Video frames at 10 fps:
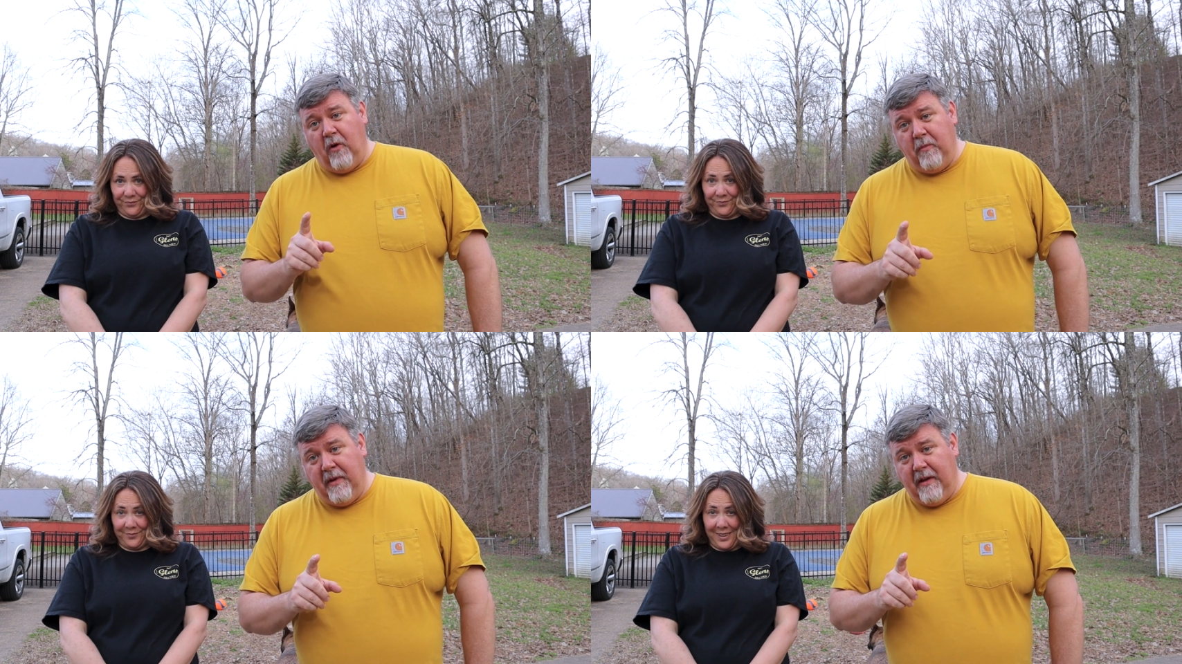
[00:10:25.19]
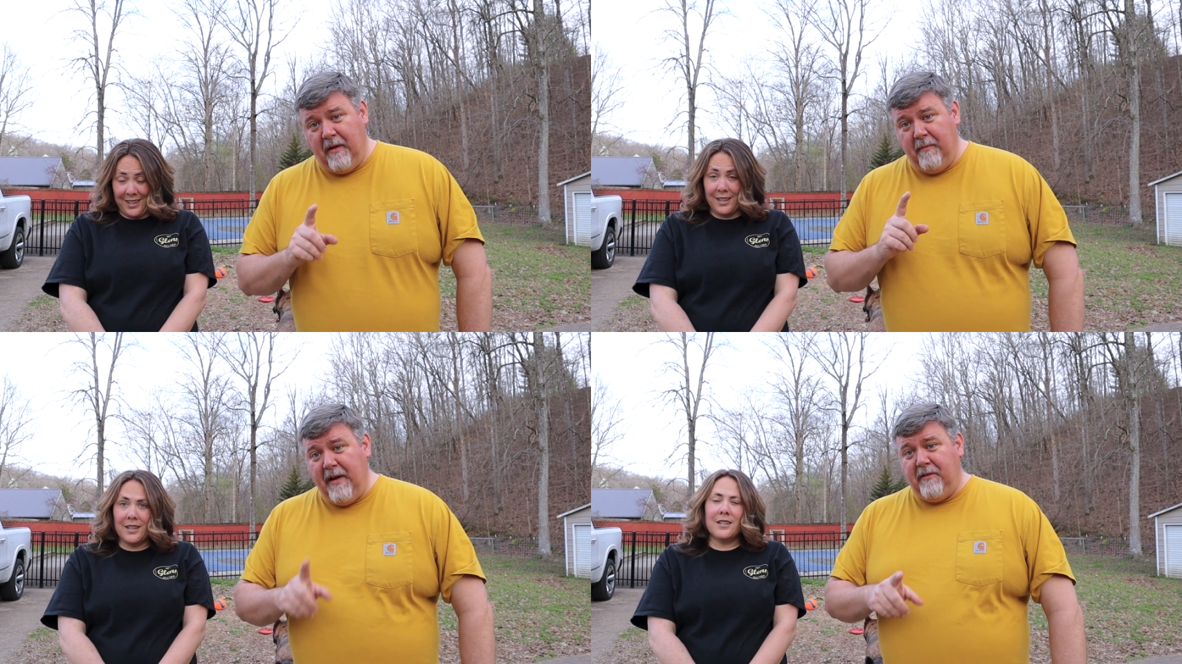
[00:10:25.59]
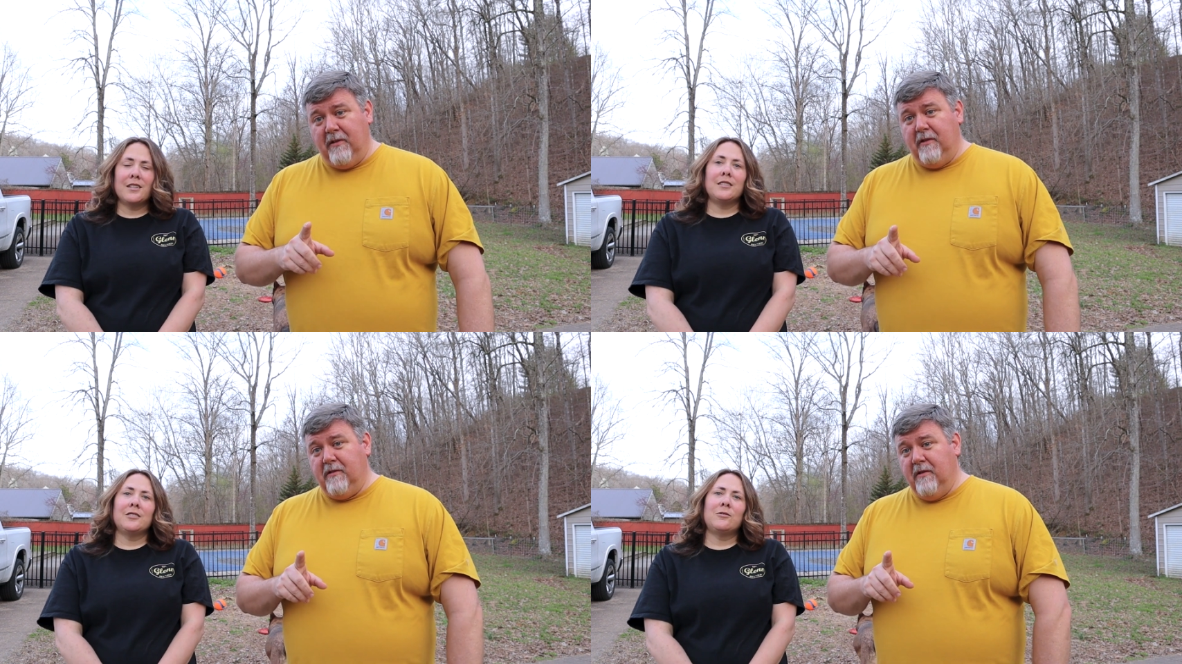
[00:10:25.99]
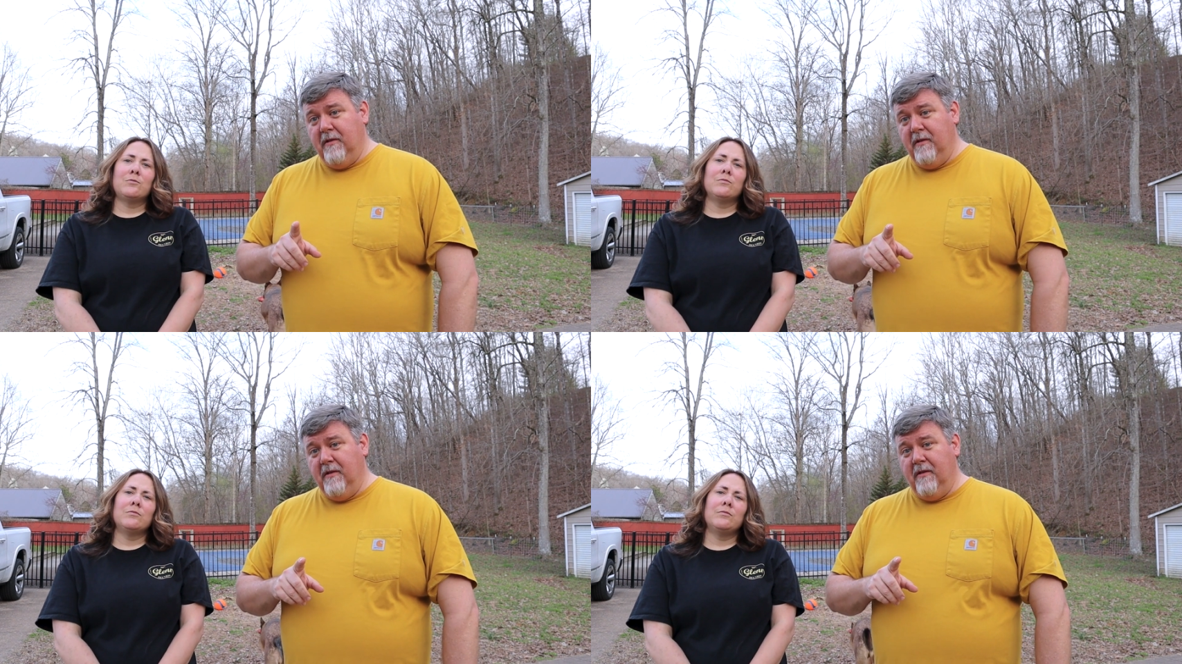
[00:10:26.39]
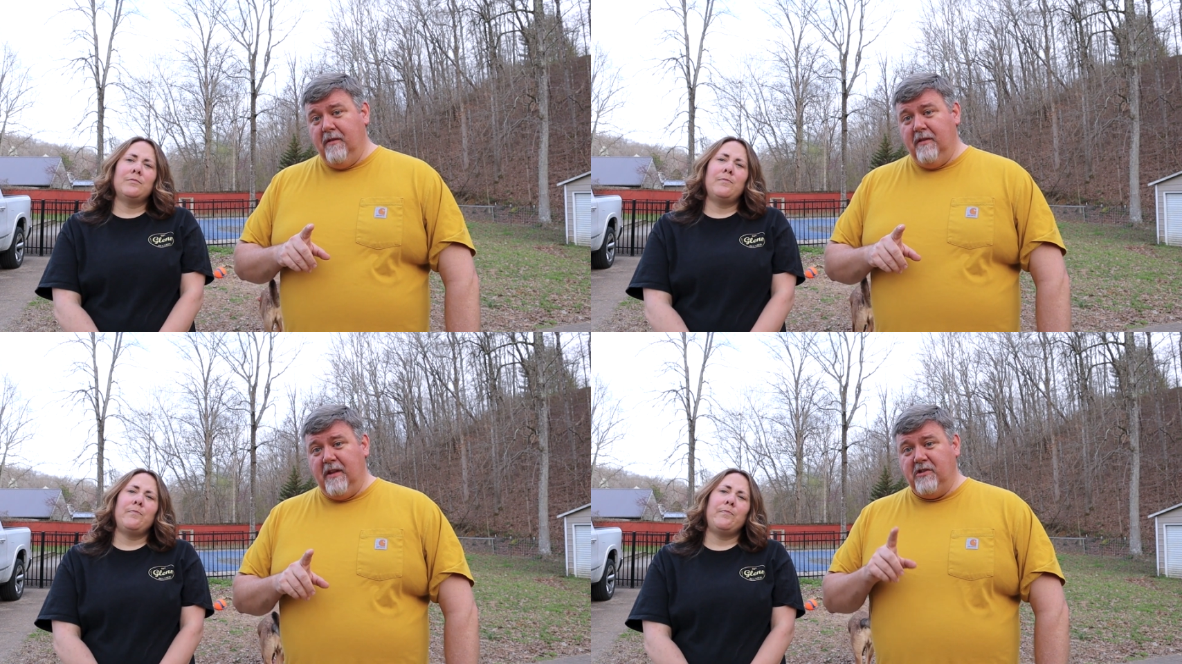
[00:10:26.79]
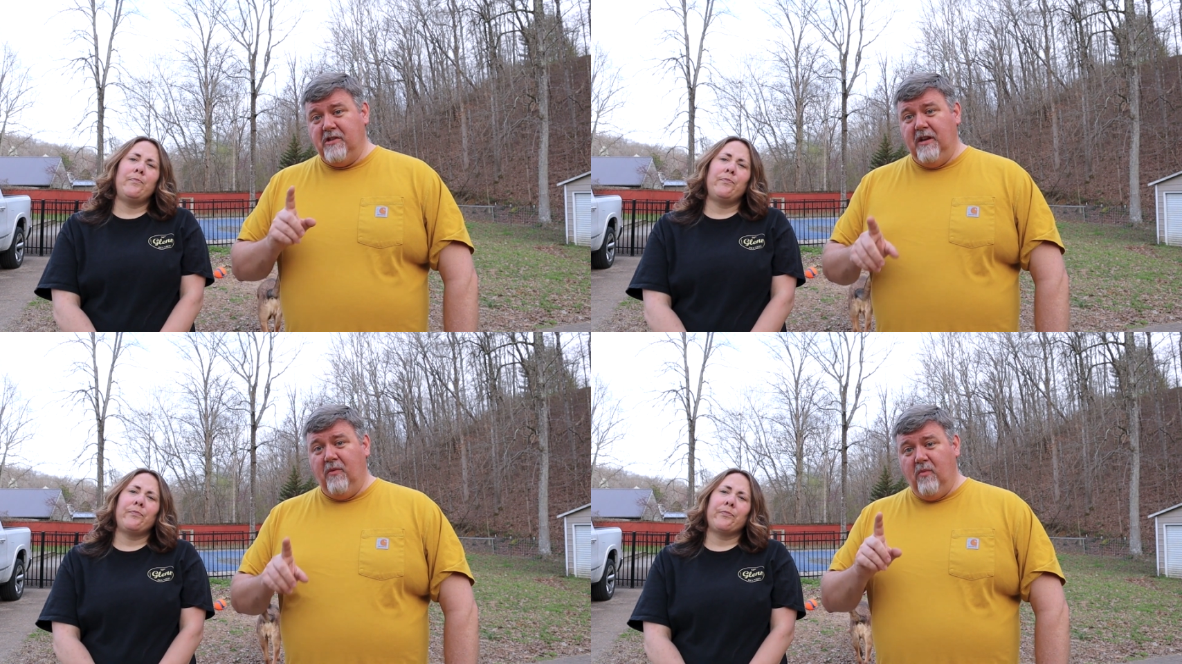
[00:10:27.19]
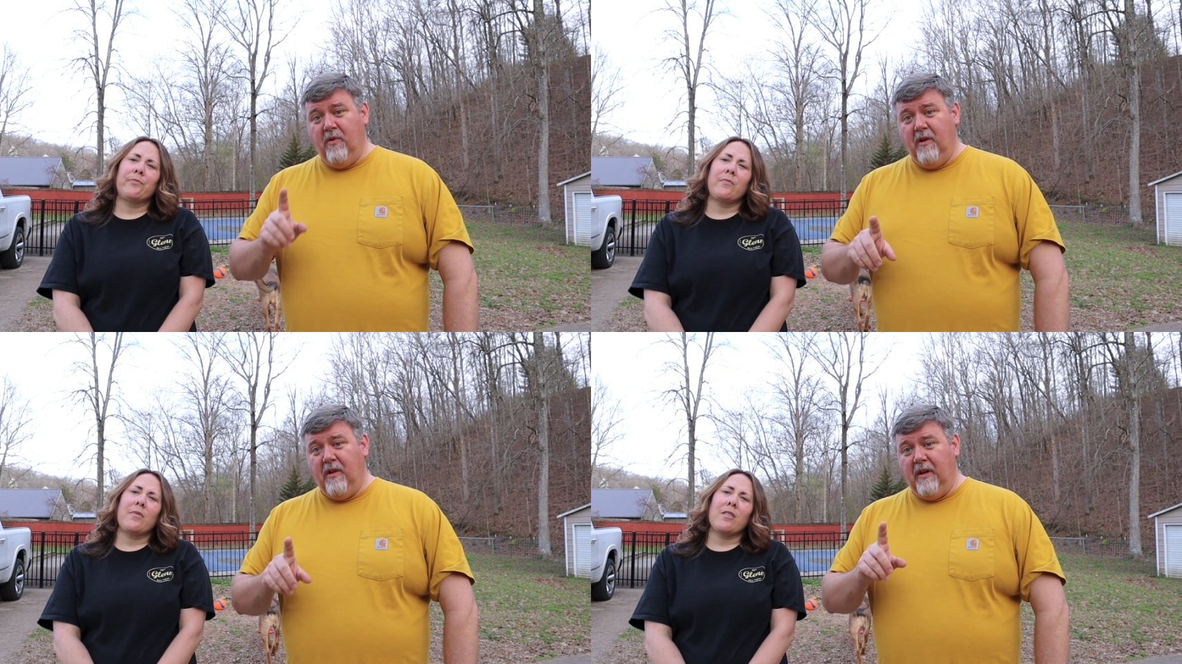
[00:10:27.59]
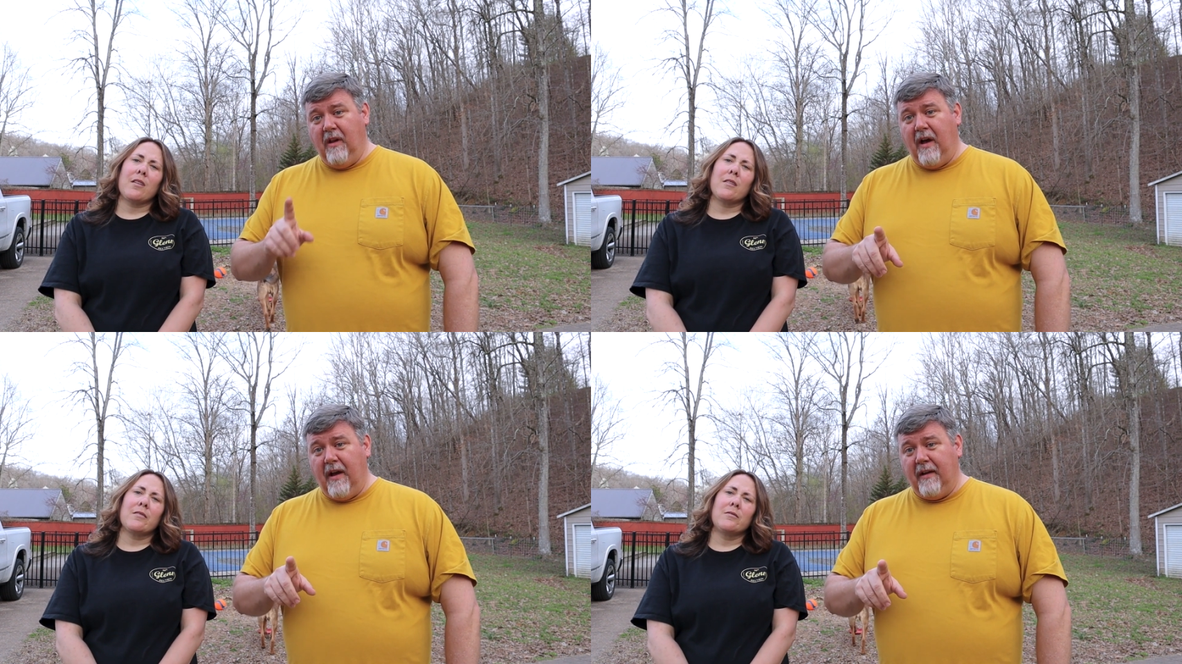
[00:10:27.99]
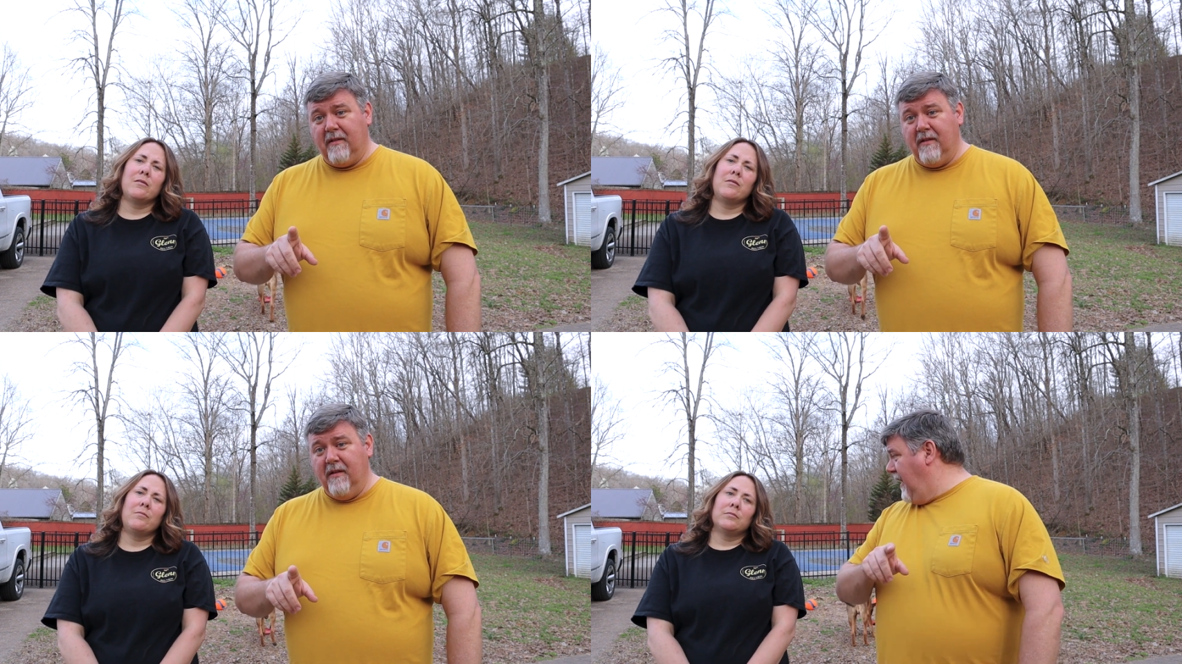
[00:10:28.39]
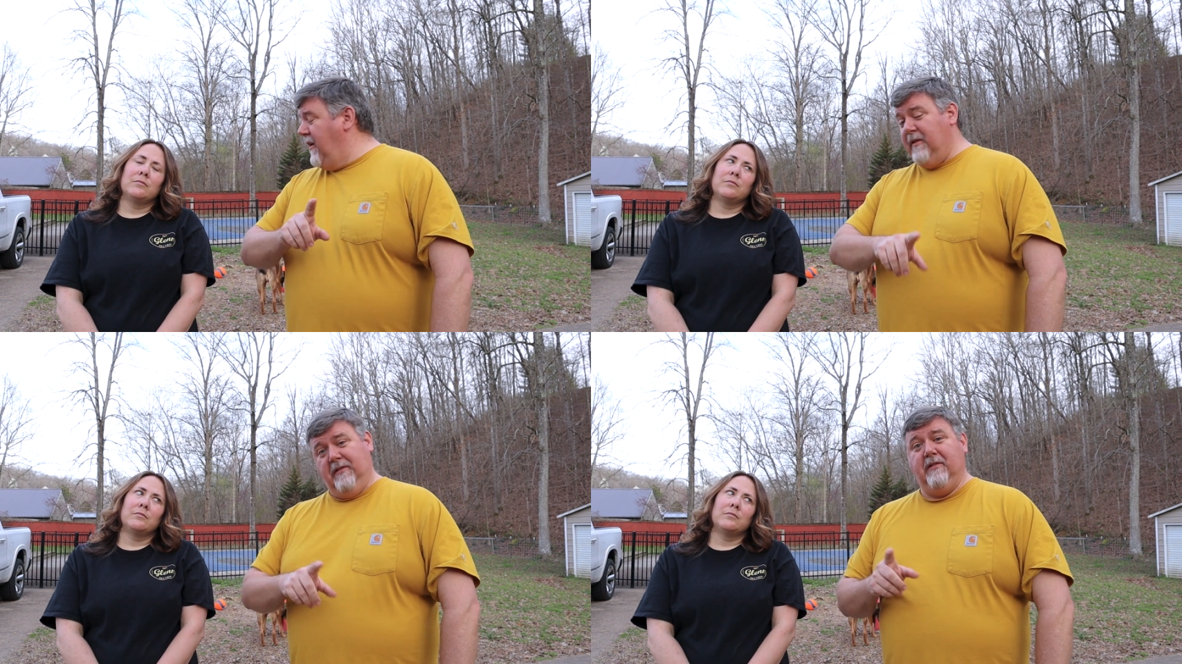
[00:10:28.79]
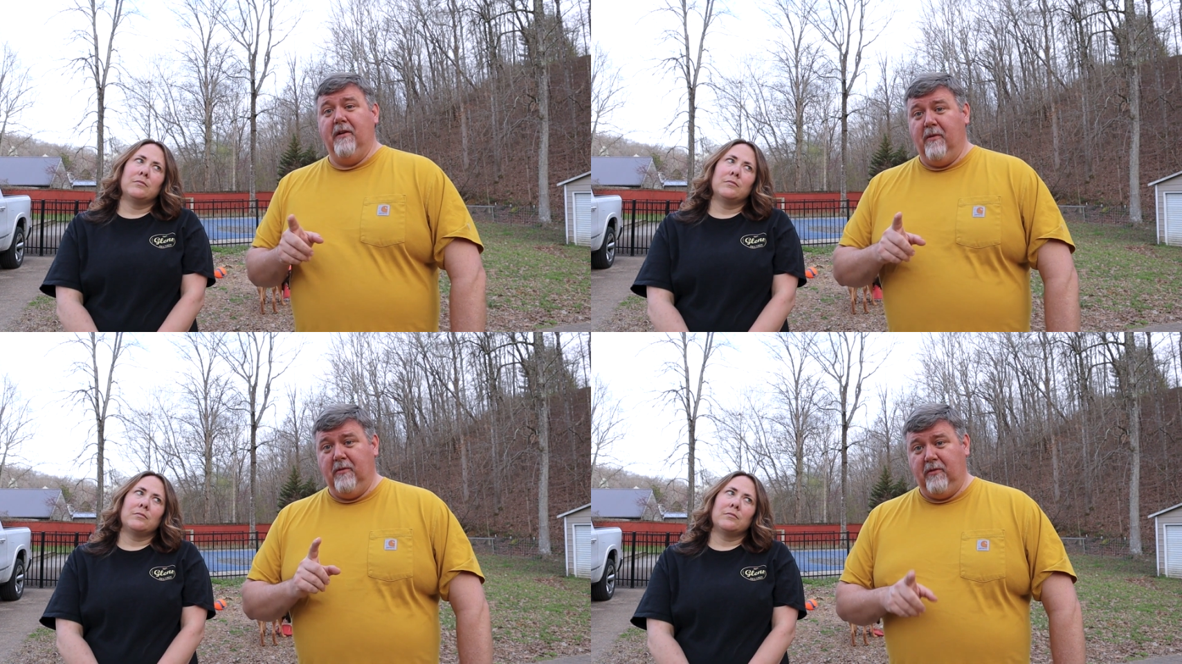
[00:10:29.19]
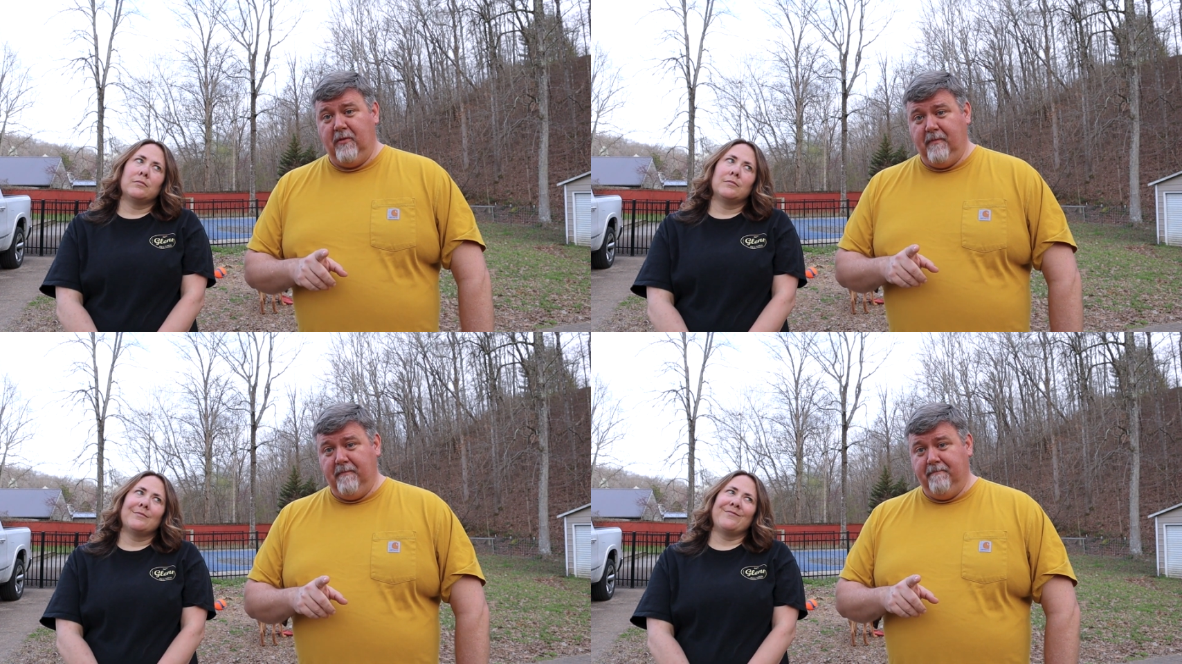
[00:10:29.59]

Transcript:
Speaker 1: told me in a message that she really liked carousels.